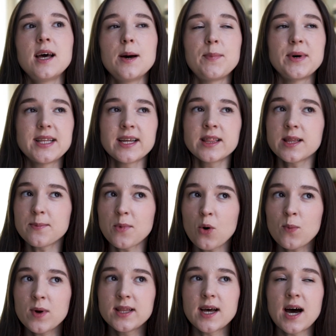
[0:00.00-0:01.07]
but at the
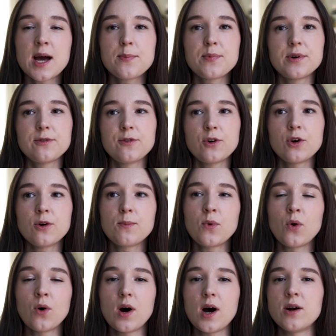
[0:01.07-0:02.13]
moment I prefer
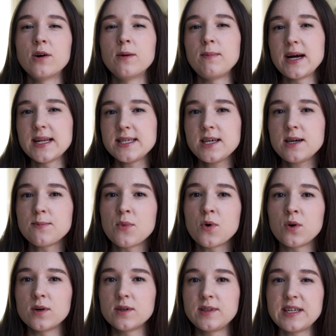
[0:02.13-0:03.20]
more aromatic,
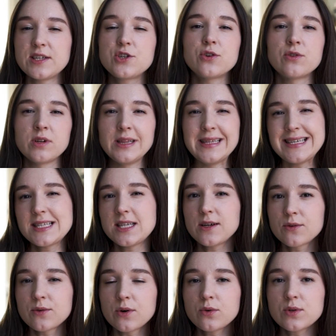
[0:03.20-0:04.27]
more
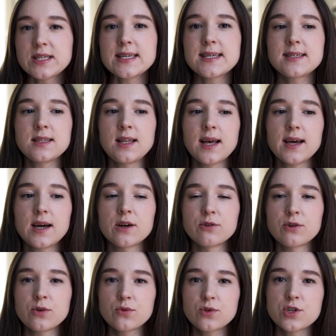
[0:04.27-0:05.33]
naturalistic roses, like a
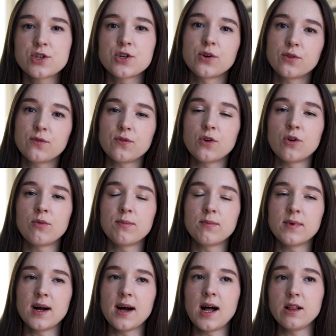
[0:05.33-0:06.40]
rose shot
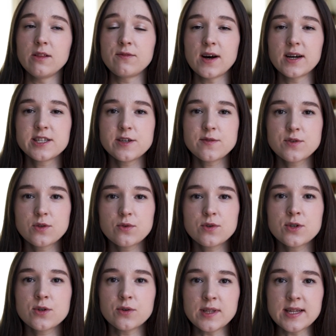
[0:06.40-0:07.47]
from Olfactive
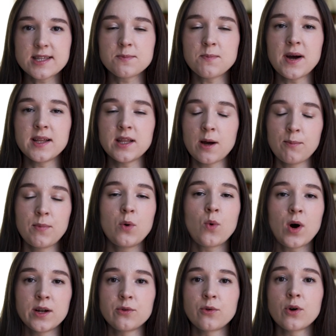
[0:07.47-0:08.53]
Studio. That's my
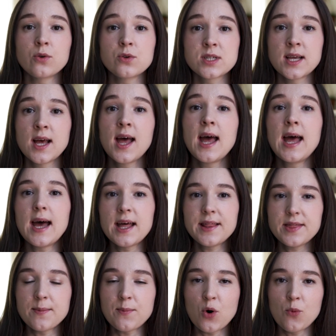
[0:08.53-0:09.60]
#1 rose
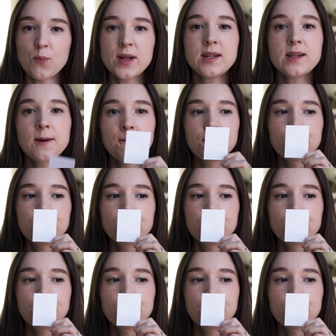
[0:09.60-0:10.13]
at the moment.